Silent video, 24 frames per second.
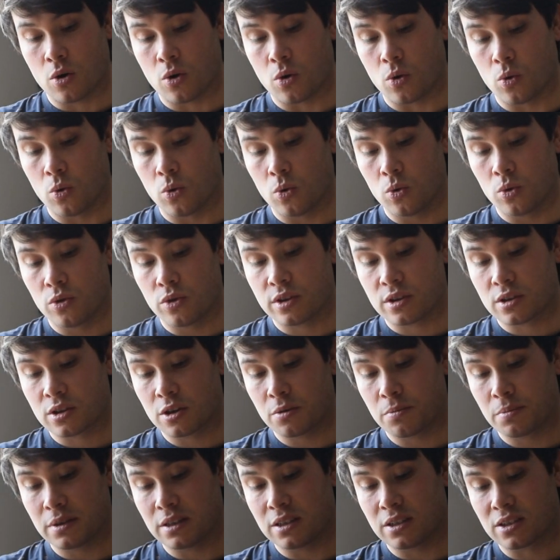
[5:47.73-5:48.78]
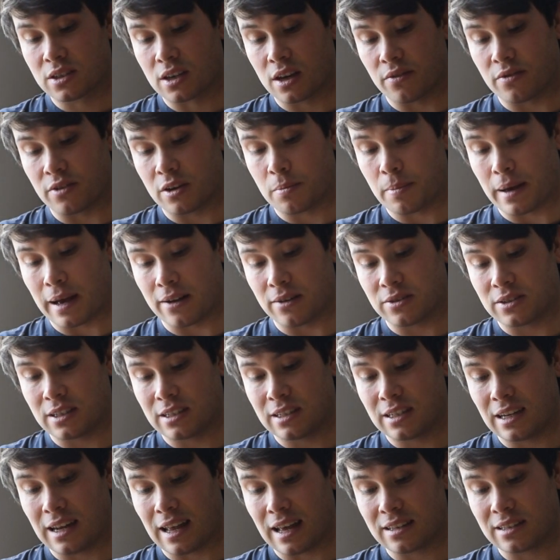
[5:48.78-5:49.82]
All that could be discovered about
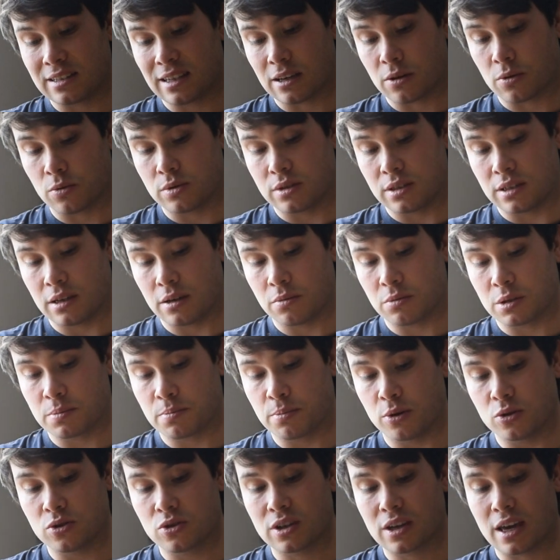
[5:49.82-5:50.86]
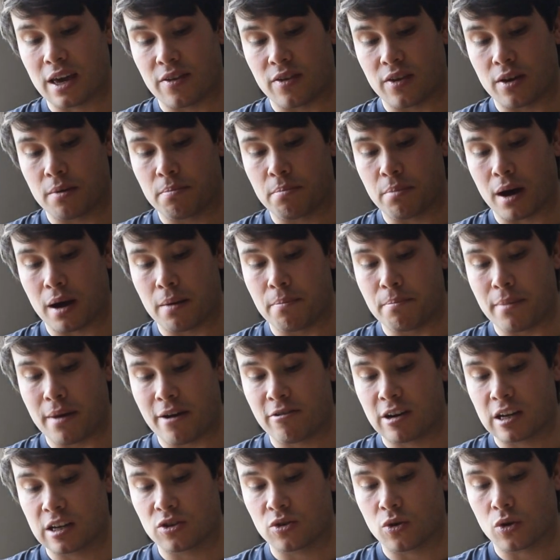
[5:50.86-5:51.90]
it in antiquity was put together by
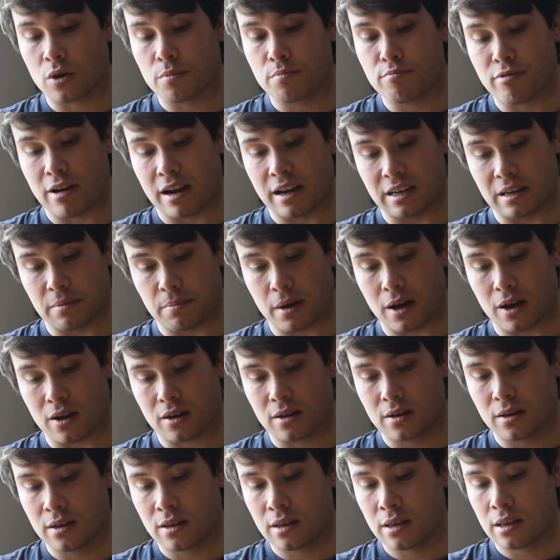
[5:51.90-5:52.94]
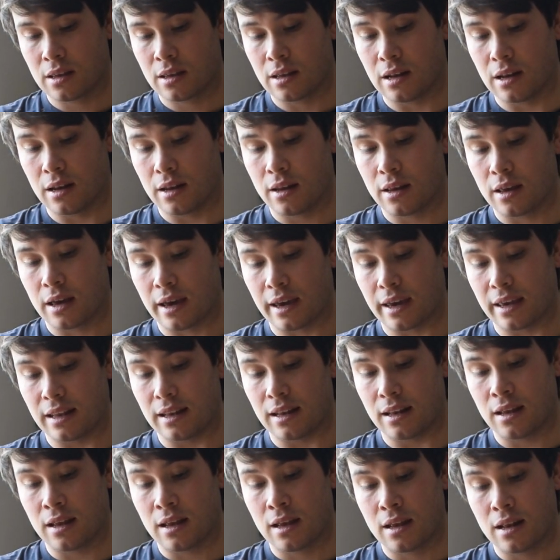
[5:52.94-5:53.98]
Meriadoc Brandybuck, a
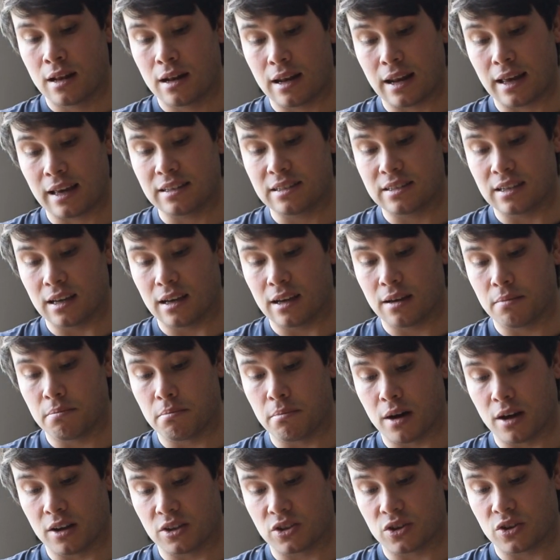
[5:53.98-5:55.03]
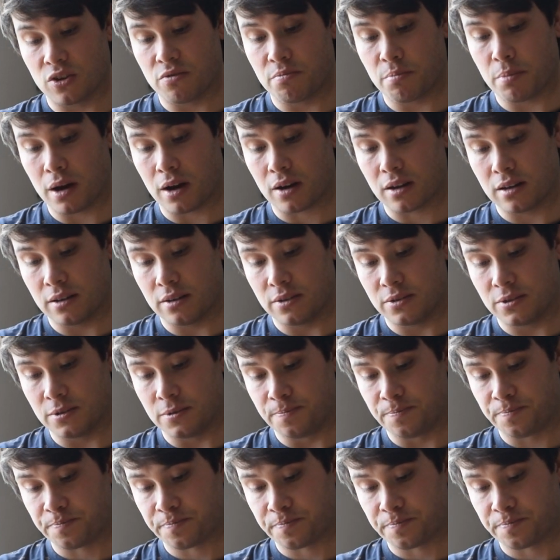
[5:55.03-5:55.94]
later master of Buckland.